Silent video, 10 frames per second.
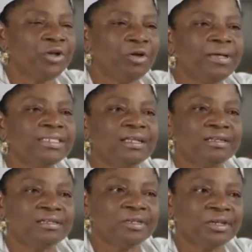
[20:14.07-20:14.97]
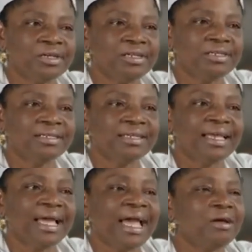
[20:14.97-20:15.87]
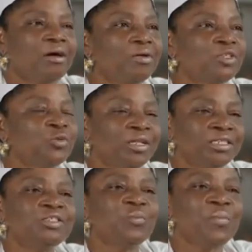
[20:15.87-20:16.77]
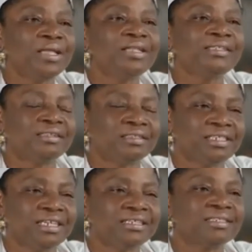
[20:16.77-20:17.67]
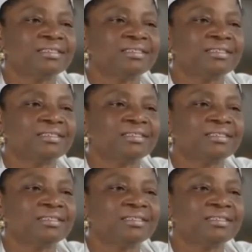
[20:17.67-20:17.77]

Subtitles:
up as a little girl, I always wanted to make these little things.